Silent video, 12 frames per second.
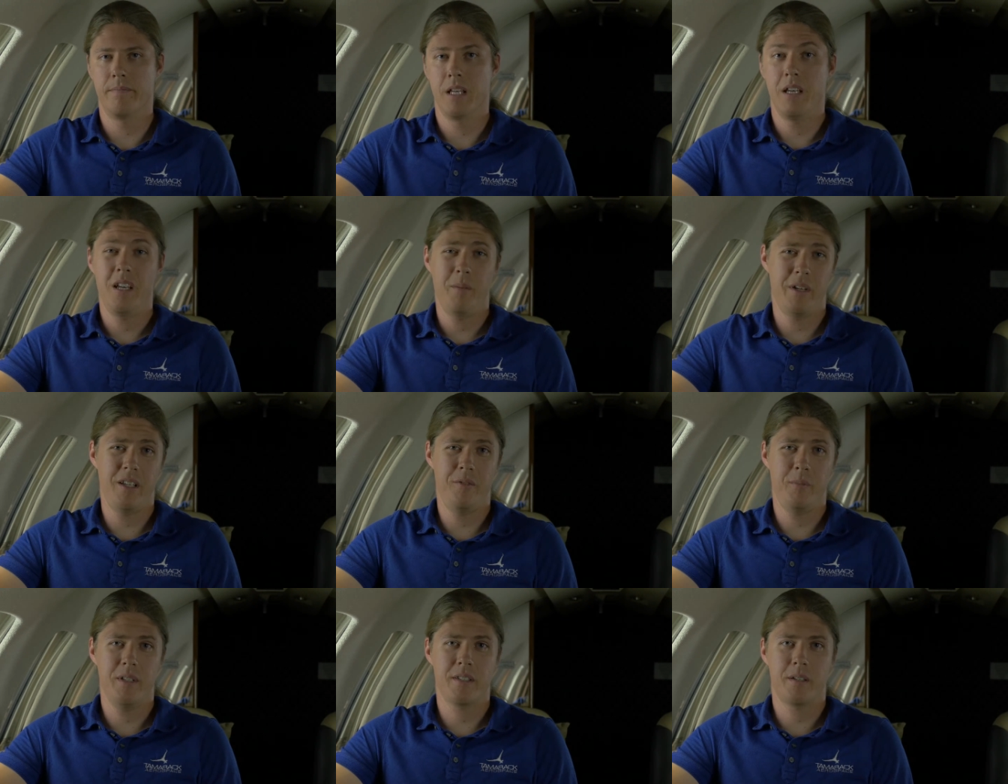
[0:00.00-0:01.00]
It might
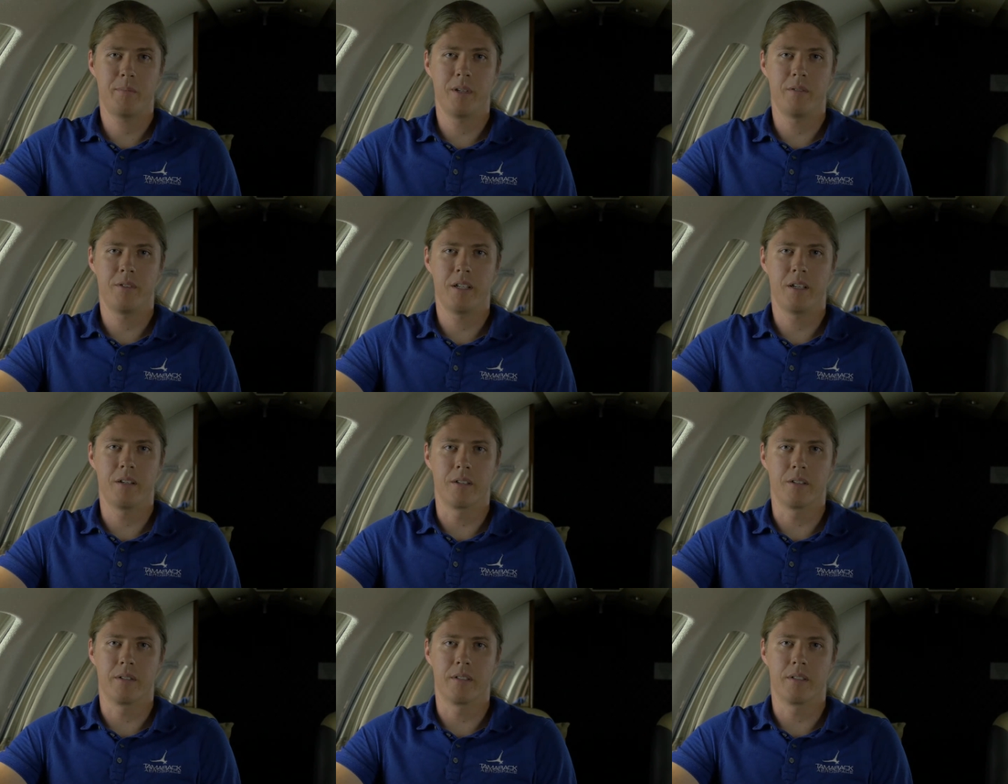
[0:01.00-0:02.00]
even be set by flight
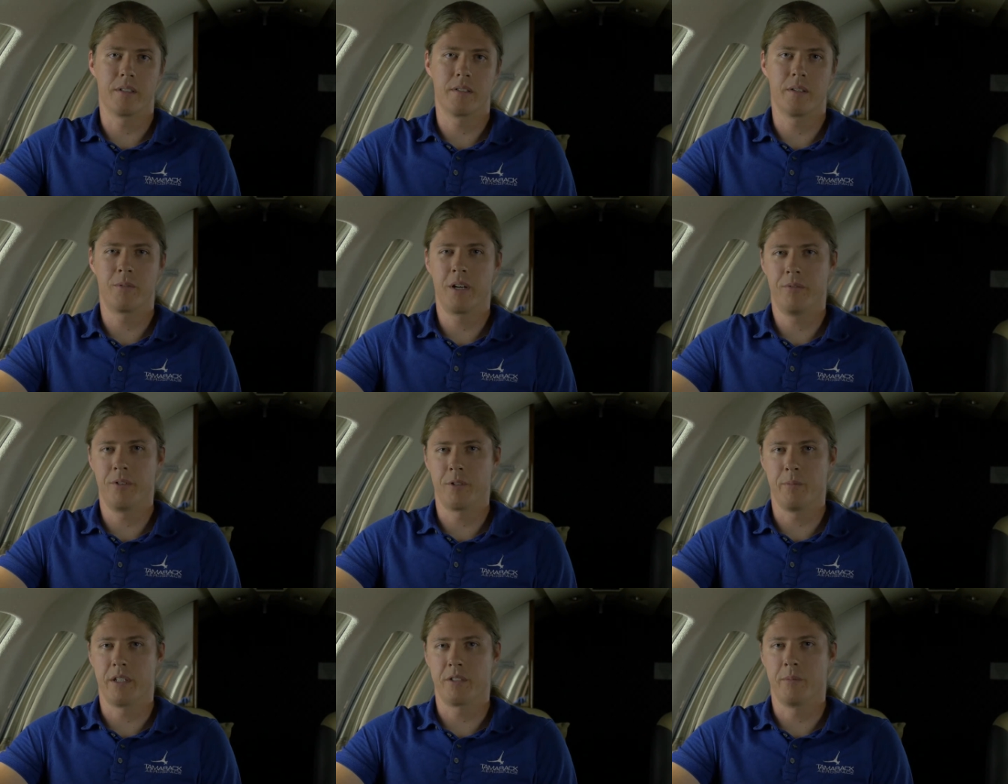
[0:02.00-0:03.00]
characteristics that
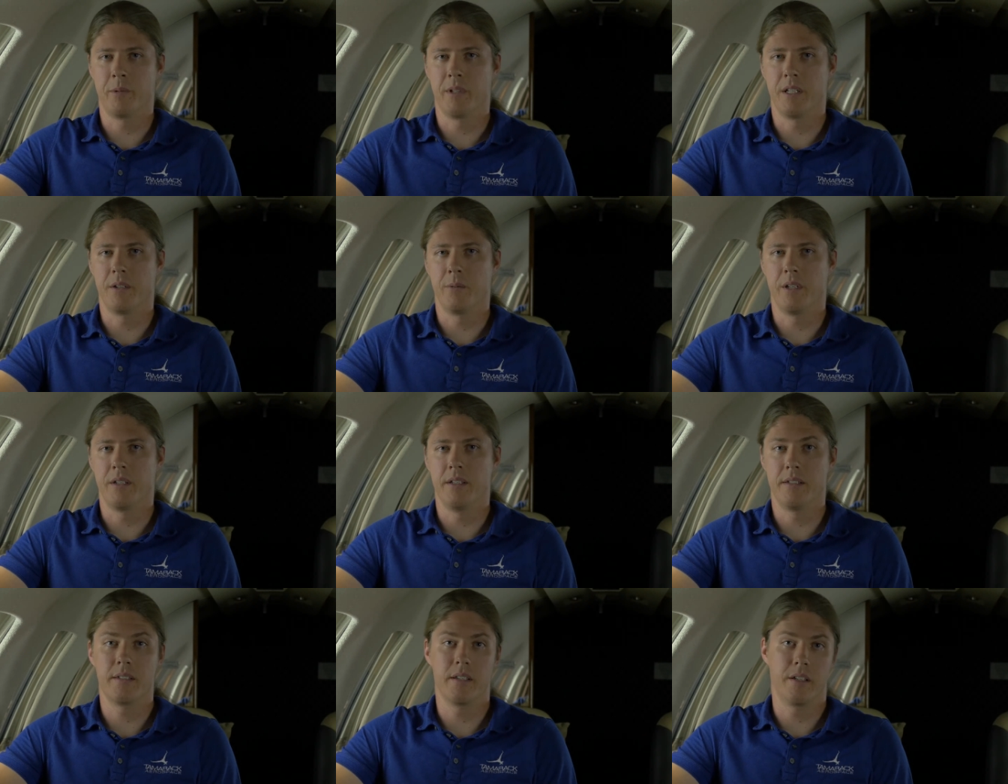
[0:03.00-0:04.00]
reference maximum landing weight
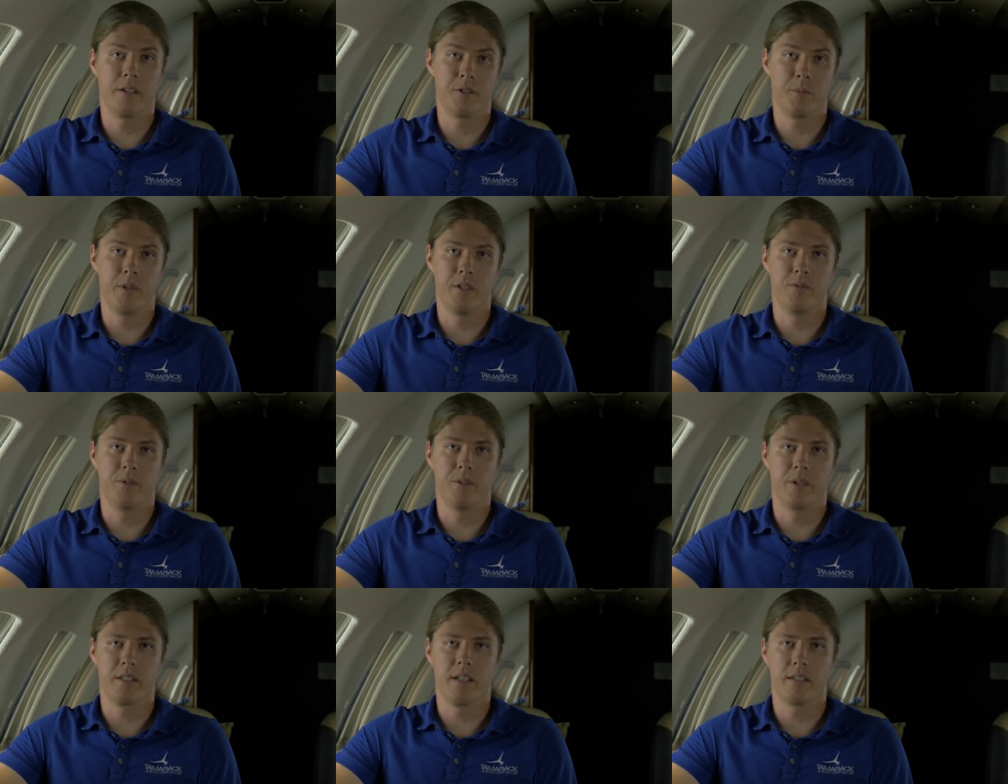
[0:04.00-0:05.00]
in setting airspeeds for
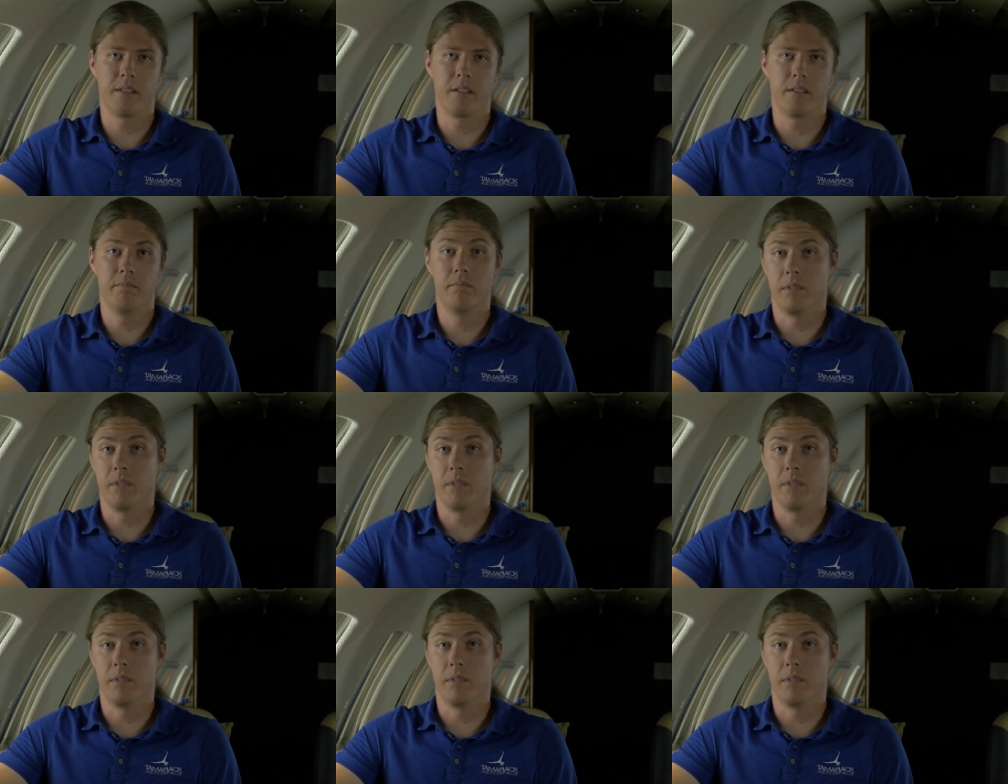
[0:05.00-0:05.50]
doing testing,